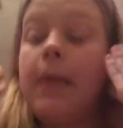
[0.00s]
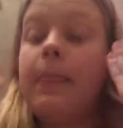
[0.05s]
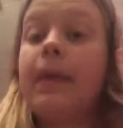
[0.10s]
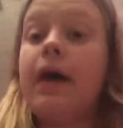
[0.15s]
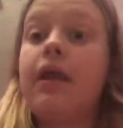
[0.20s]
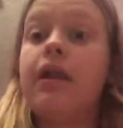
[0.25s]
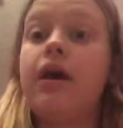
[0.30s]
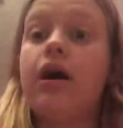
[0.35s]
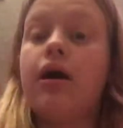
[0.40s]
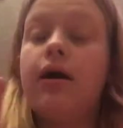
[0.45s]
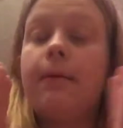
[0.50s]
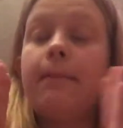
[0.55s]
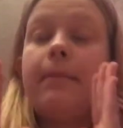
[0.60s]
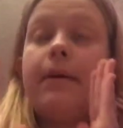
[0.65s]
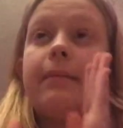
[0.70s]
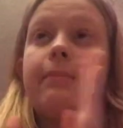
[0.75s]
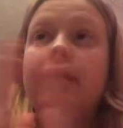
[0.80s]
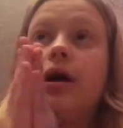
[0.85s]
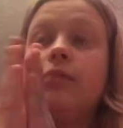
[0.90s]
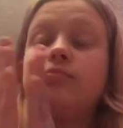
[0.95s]
and then um,
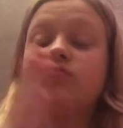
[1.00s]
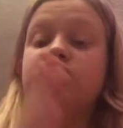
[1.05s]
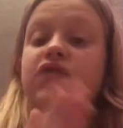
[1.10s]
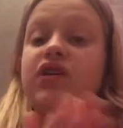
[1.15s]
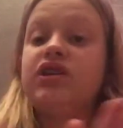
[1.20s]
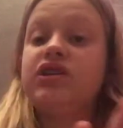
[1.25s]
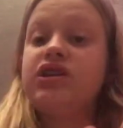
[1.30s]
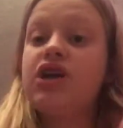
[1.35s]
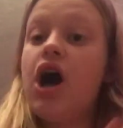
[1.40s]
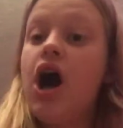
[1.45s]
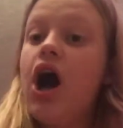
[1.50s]
my mom's friend